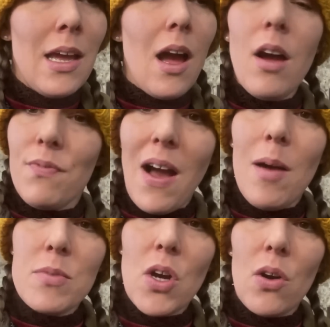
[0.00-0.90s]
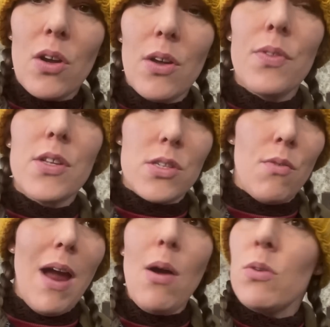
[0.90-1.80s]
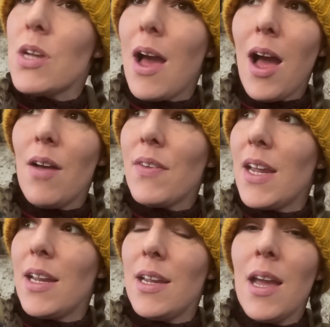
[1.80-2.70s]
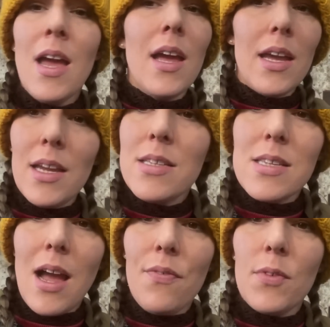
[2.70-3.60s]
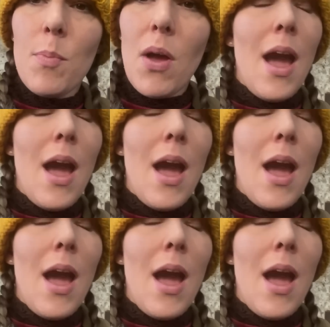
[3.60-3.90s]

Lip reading: a farm dog that's around calving, eats the afterbirth.